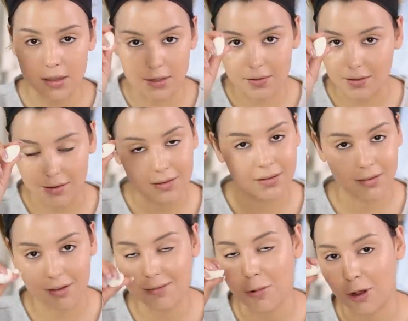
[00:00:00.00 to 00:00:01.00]
This is
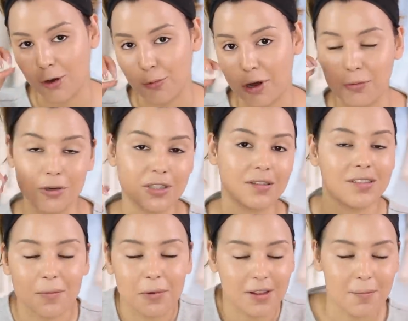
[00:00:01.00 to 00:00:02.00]
the smaller one, which is
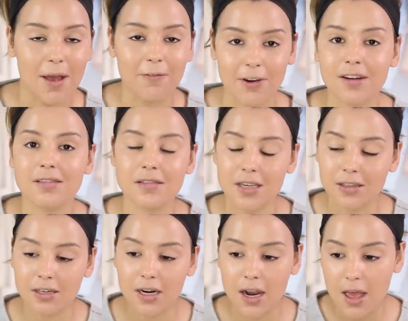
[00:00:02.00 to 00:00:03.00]
typically meant for
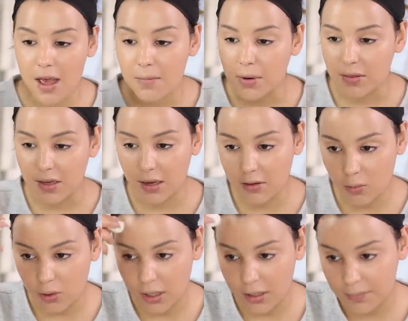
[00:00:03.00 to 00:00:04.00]
concealer, but the other
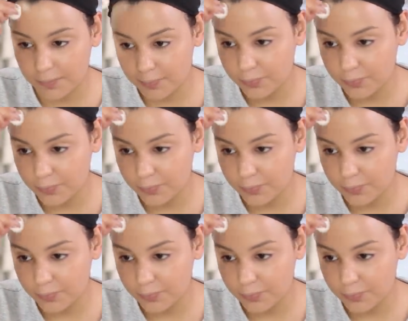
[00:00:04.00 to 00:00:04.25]
one